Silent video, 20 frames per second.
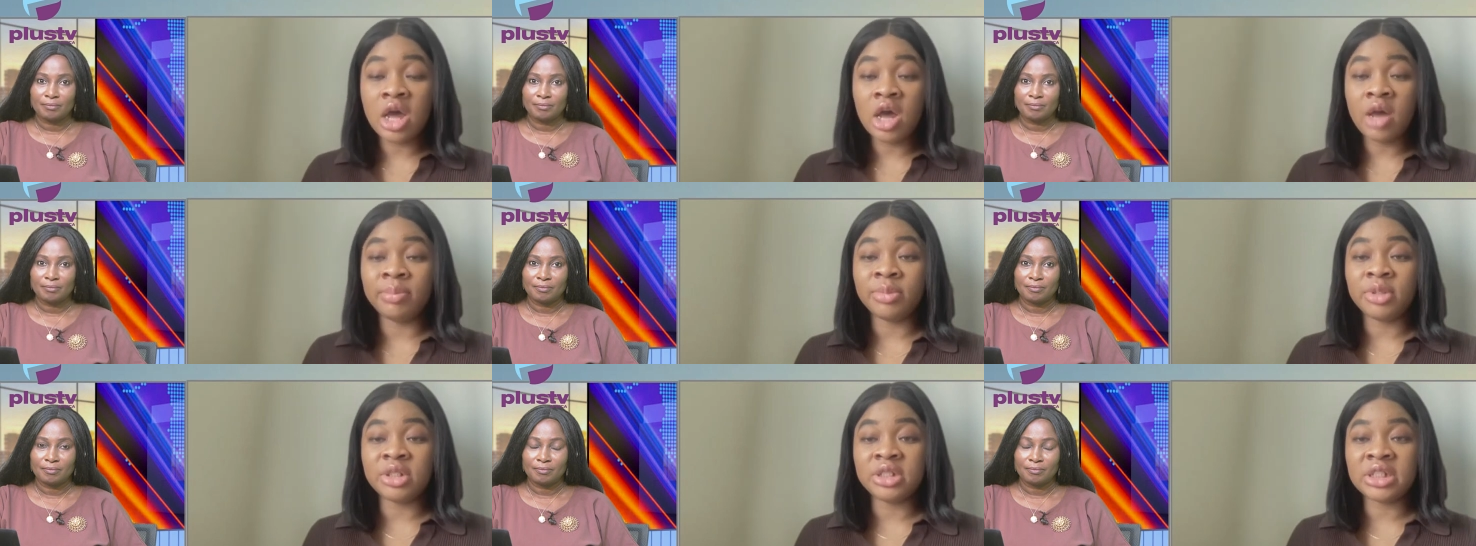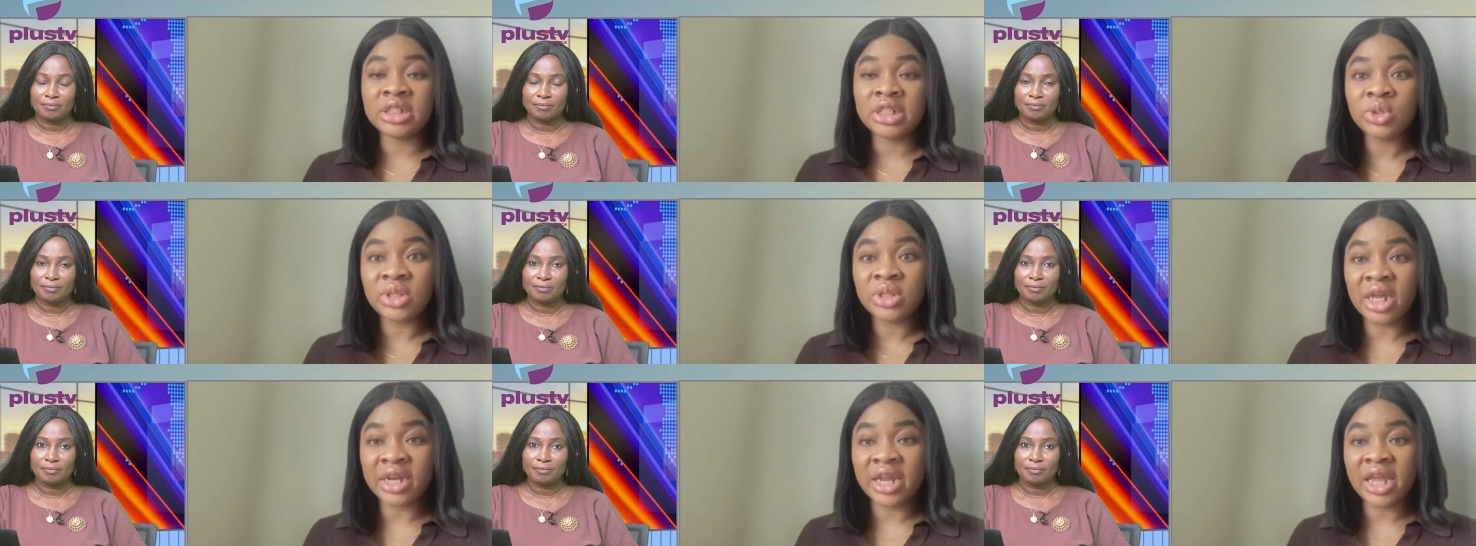Speaker 1: the skills that
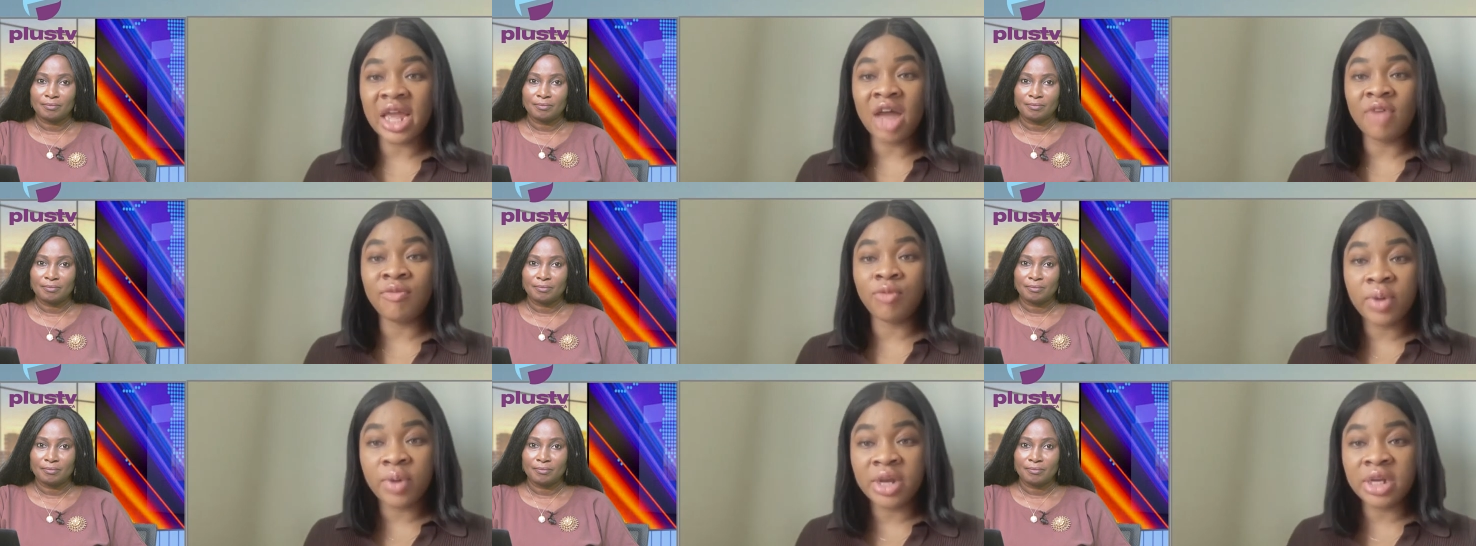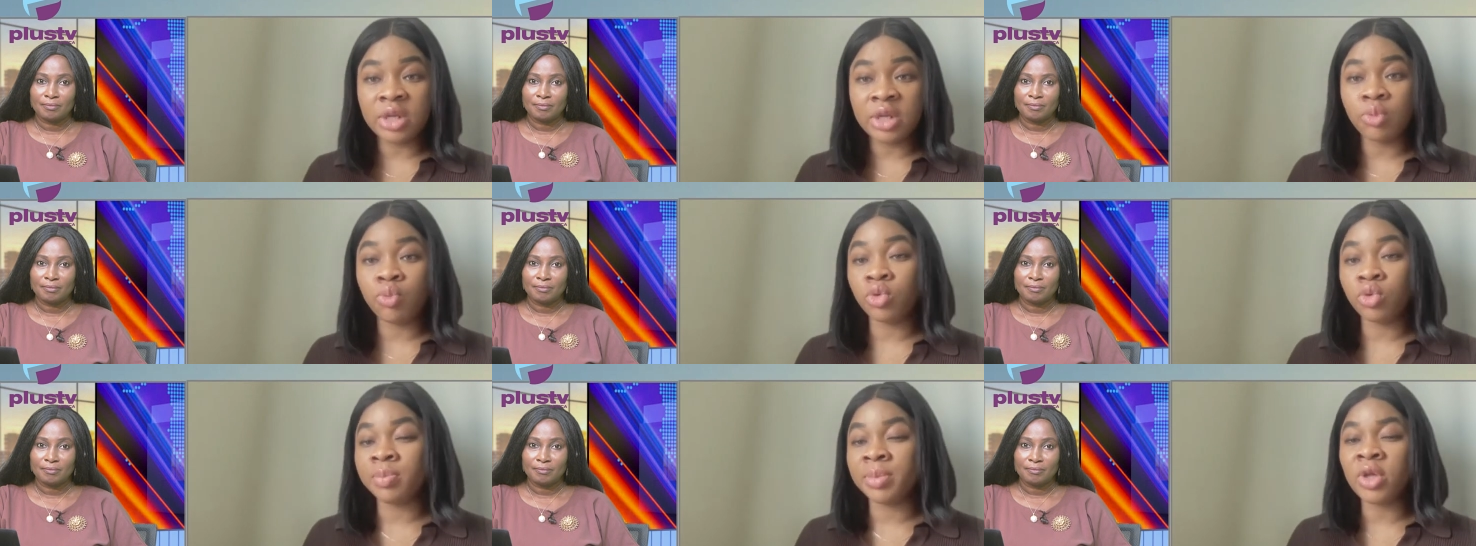they have already would be
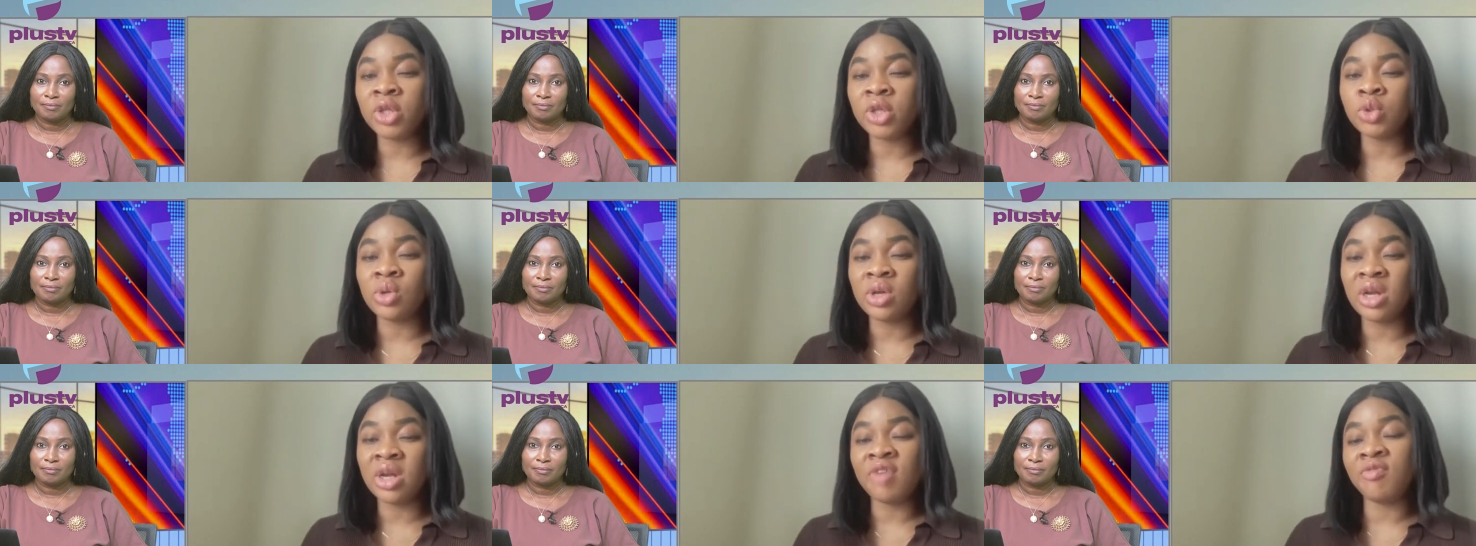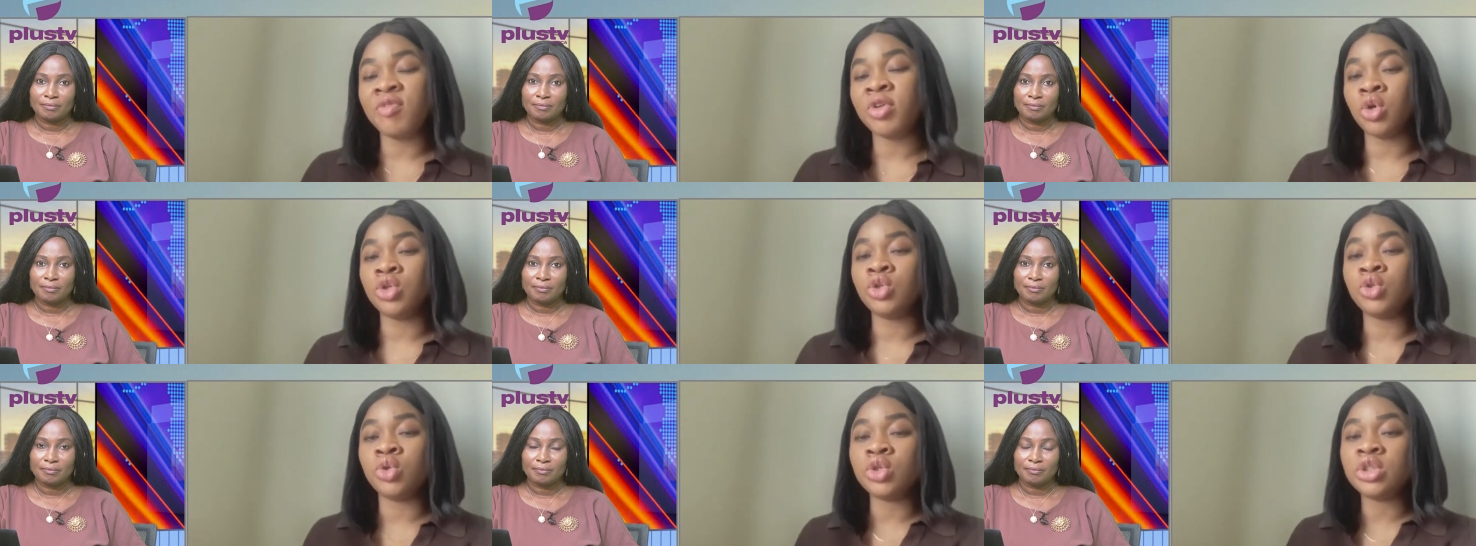good to leverage on
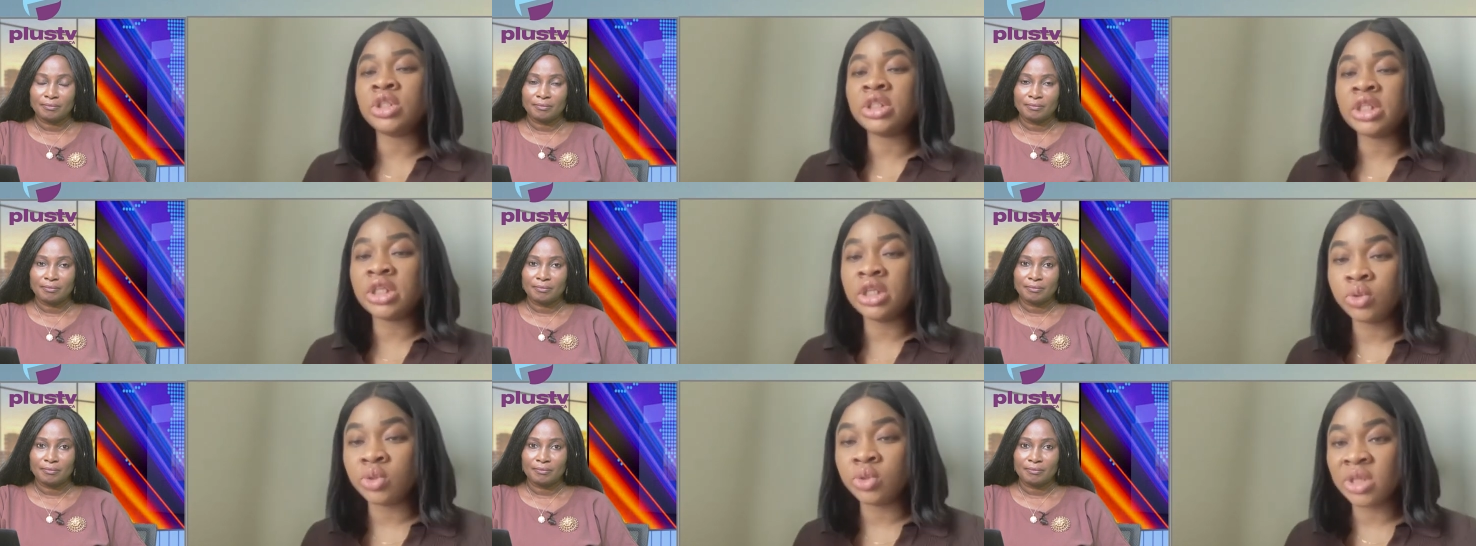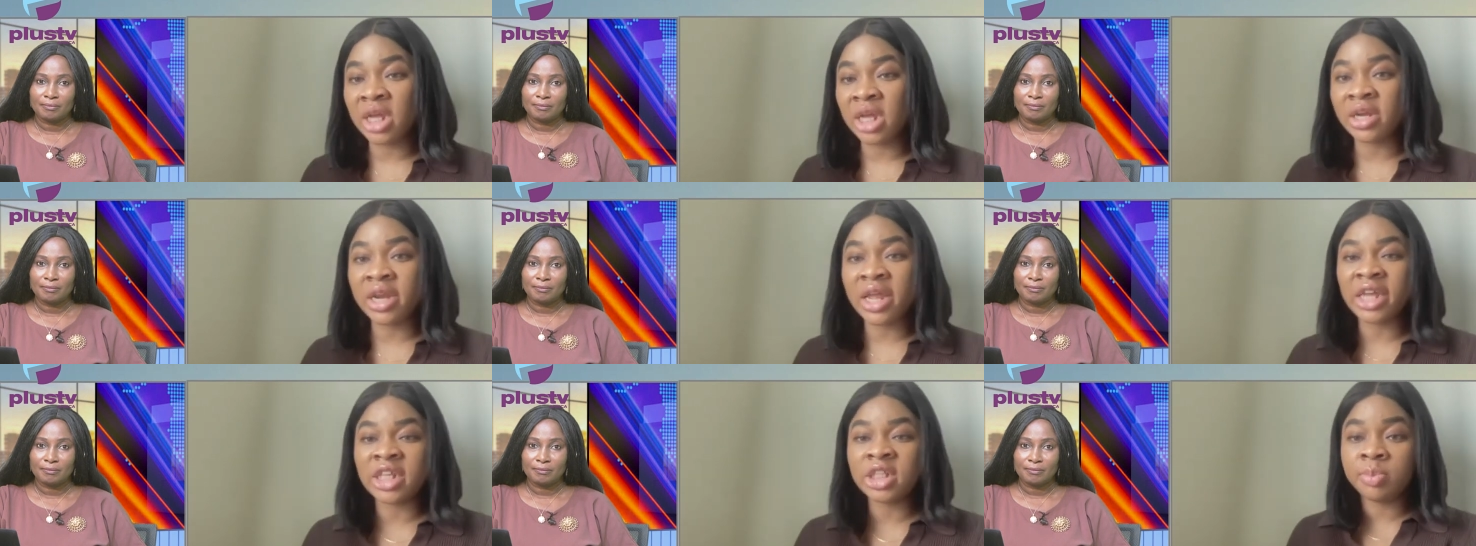those skills and
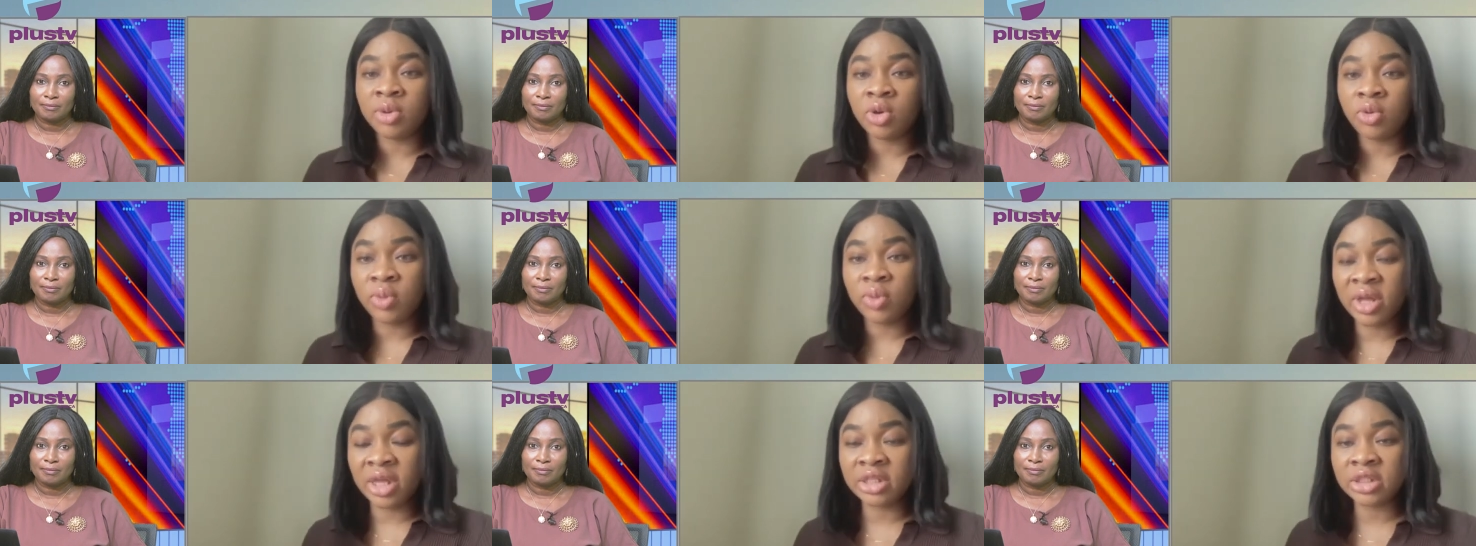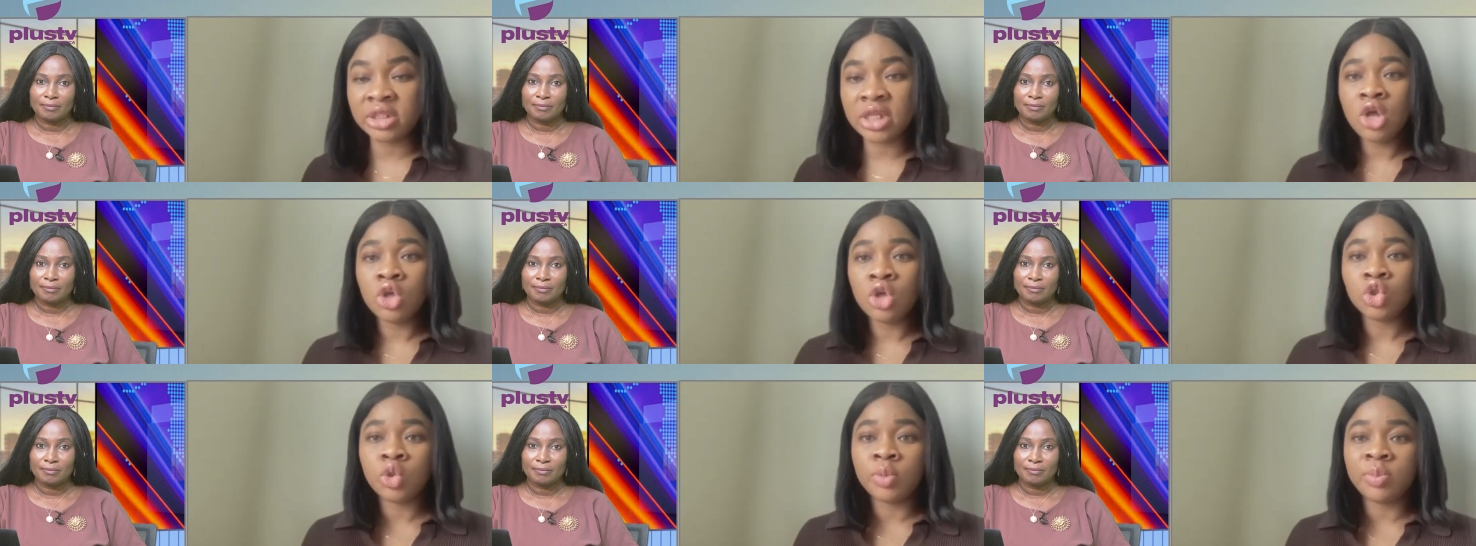experience
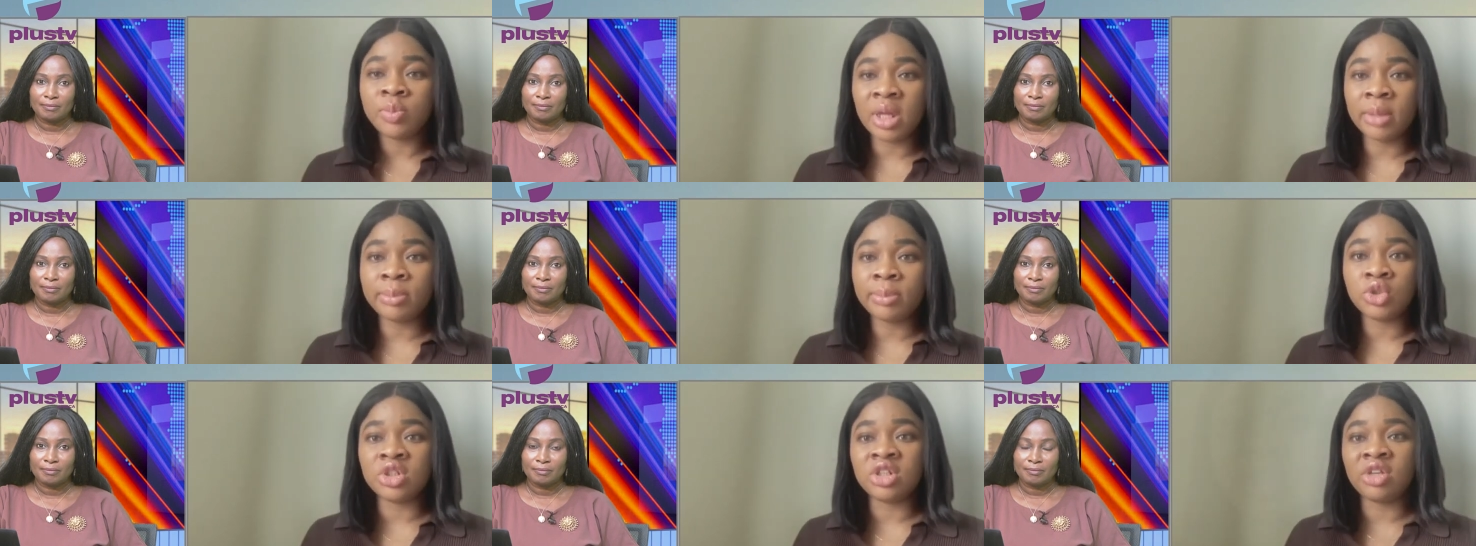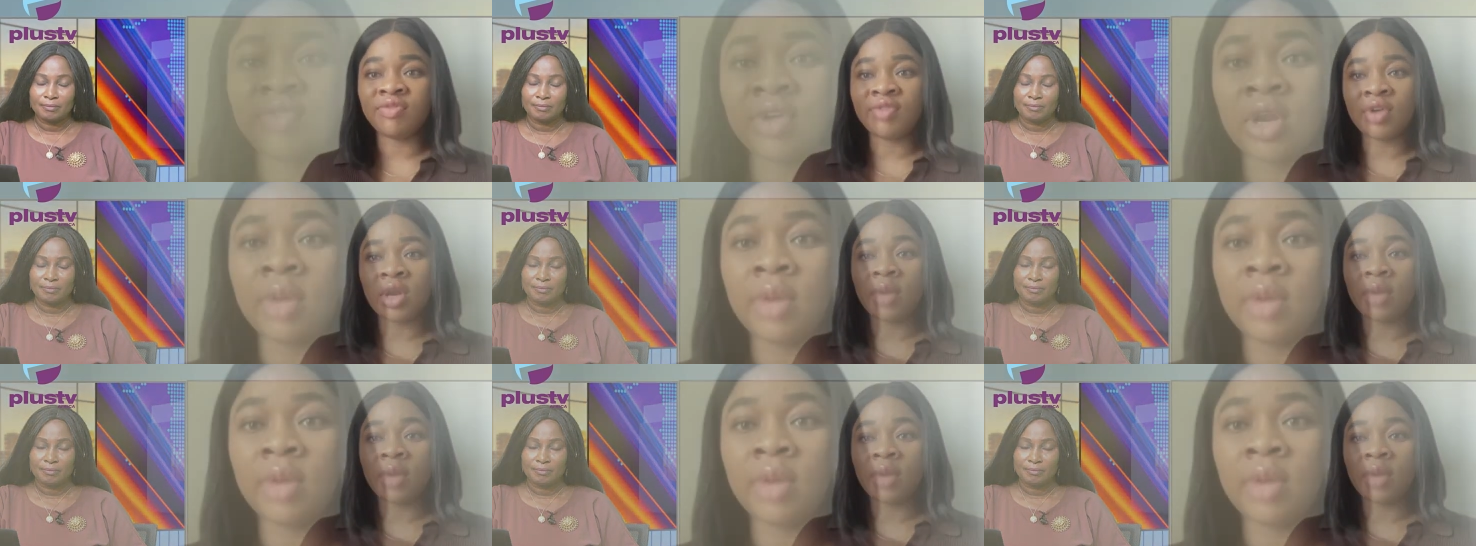to be able to develop